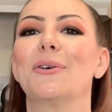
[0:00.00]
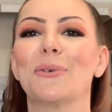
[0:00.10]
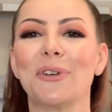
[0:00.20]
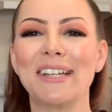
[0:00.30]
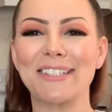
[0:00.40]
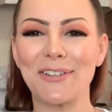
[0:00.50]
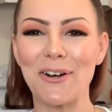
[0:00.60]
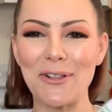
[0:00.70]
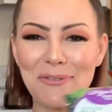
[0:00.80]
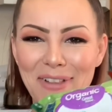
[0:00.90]
rice
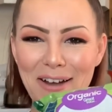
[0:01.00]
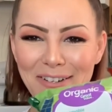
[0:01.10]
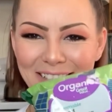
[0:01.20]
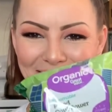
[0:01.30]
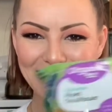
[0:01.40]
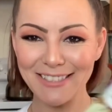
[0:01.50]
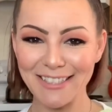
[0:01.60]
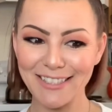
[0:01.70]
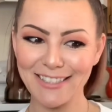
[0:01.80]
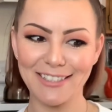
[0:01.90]
cauliflower,
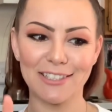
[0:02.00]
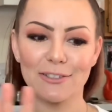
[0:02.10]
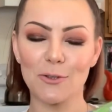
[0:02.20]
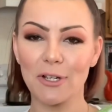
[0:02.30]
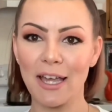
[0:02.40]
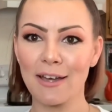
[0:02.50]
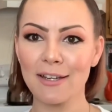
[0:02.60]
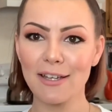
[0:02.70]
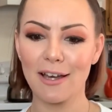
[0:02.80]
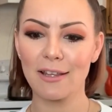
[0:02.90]

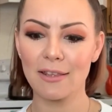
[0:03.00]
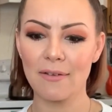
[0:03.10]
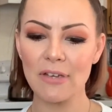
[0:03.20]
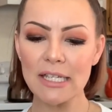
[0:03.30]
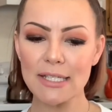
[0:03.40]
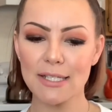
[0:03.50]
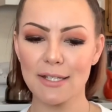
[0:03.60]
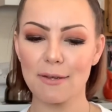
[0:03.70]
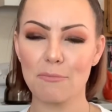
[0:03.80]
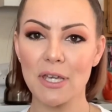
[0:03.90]
organic. I love it
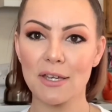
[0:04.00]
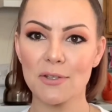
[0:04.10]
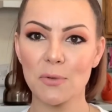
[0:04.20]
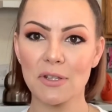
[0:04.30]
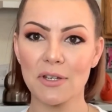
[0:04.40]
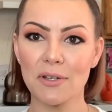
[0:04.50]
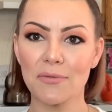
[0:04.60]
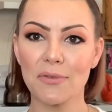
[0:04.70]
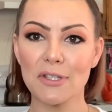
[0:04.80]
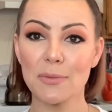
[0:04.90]
because we love
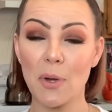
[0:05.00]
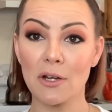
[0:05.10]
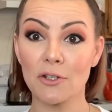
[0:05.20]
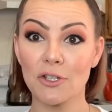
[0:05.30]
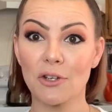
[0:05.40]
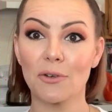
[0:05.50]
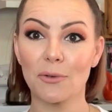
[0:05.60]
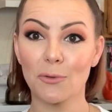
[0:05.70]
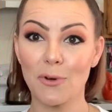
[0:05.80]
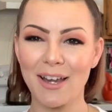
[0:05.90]
Spanish
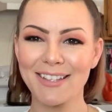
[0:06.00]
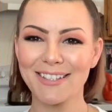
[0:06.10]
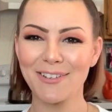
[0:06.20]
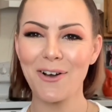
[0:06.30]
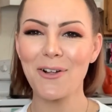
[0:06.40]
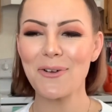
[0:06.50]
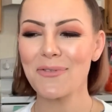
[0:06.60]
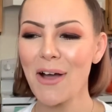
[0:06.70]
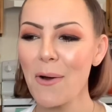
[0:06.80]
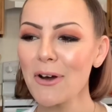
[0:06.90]
riced
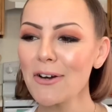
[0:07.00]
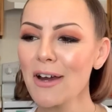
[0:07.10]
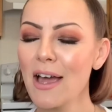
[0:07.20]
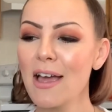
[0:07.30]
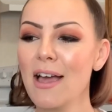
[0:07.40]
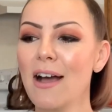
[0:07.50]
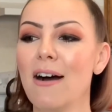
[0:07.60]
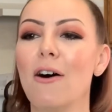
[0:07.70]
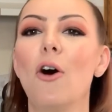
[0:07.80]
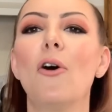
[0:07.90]
cauliflower.
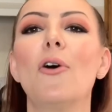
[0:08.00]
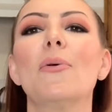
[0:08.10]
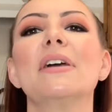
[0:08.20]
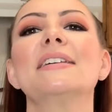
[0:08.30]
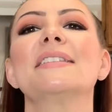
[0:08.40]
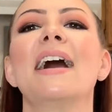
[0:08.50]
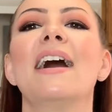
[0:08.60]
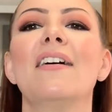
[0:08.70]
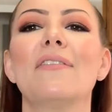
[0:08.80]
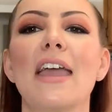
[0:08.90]
Always have